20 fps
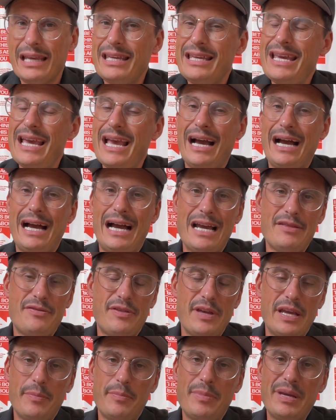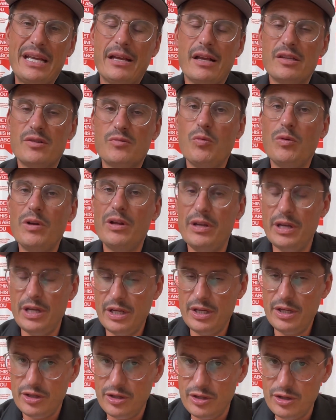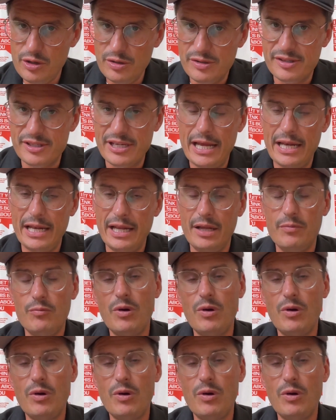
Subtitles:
Yeah, I think because you said it.